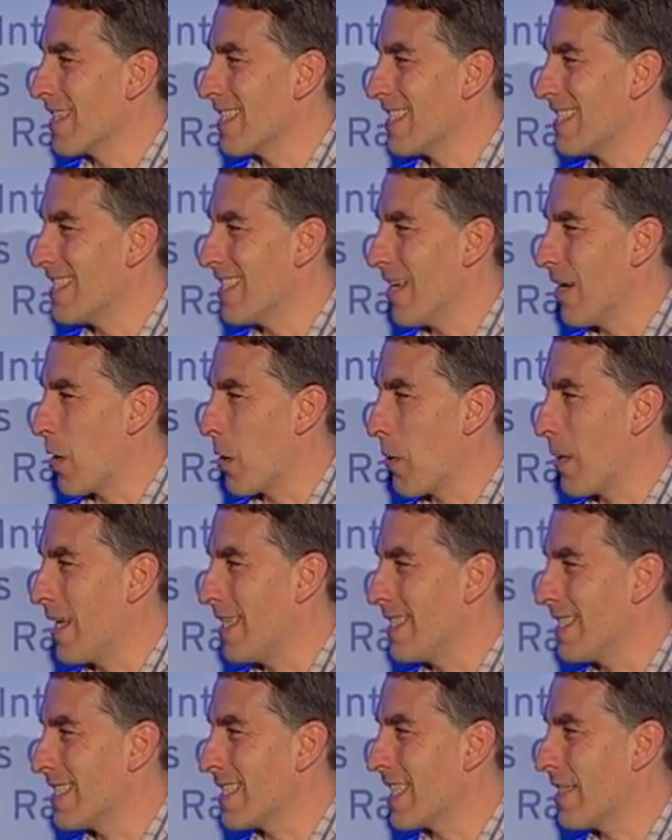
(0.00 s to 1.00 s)
So
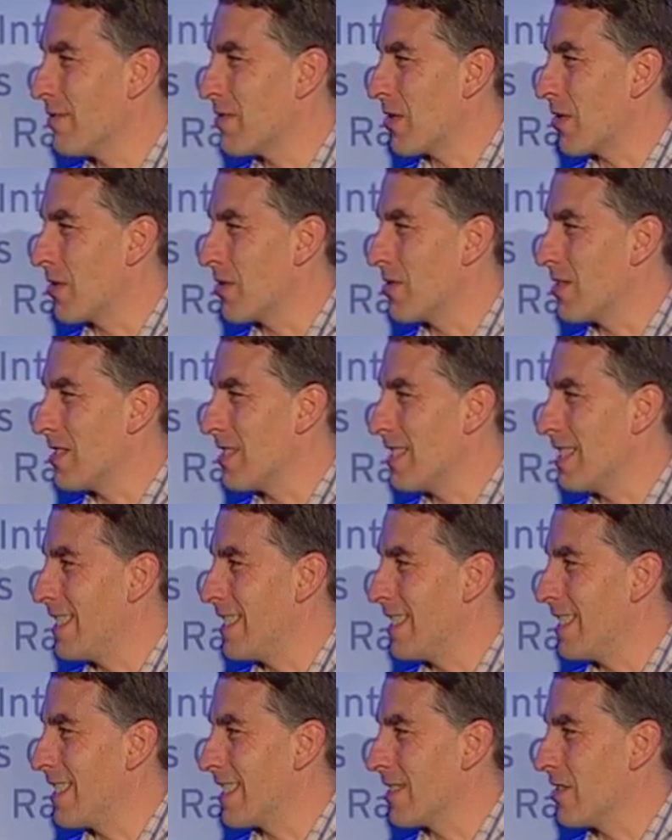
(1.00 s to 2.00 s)
it just gives urgency
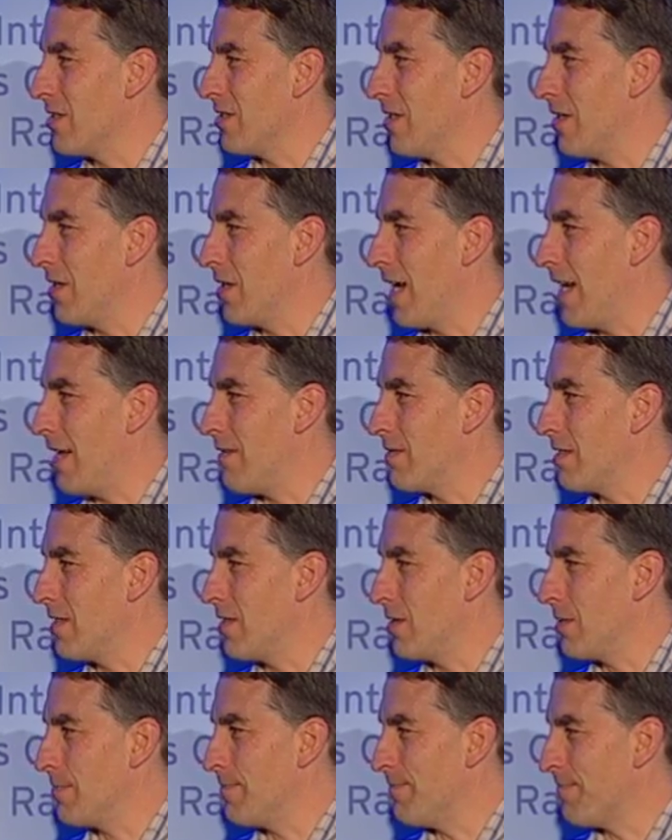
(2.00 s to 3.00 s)
to things you know you have to
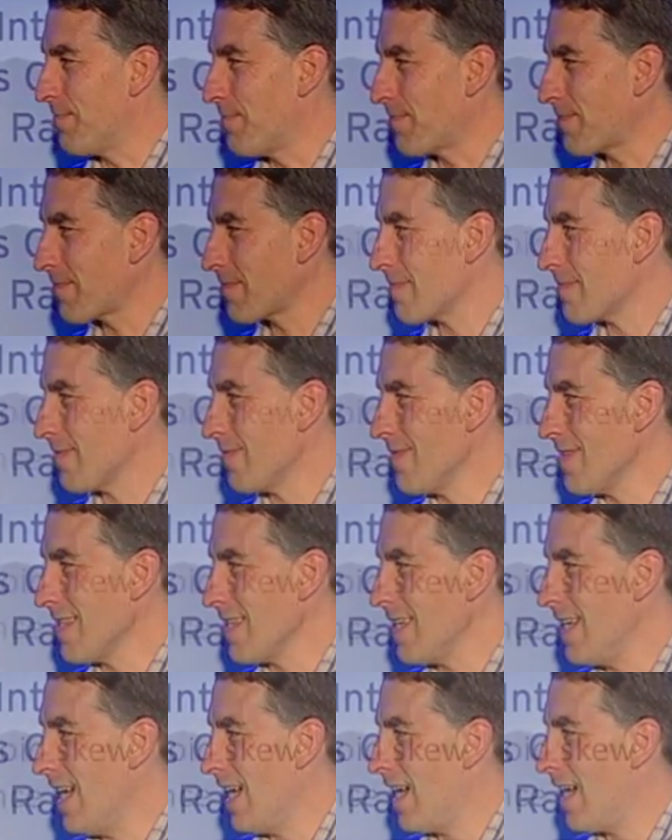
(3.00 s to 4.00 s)
do.
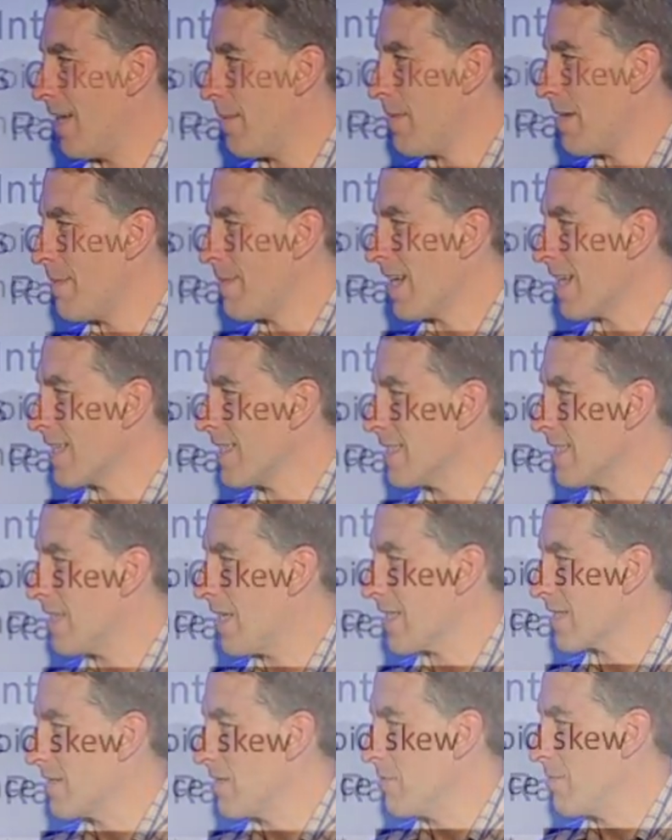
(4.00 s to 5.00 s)
I'm not going to
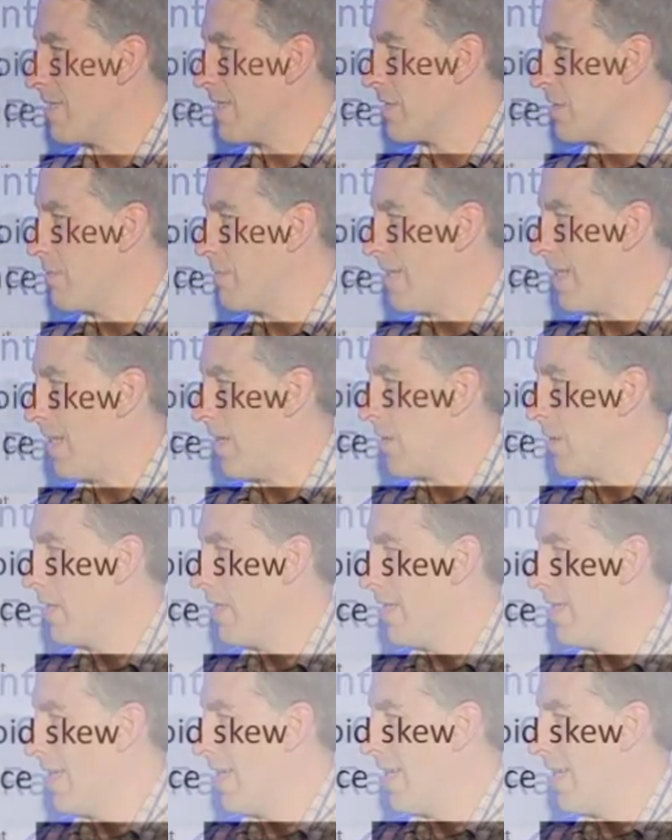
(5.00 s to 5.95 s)
talk too much about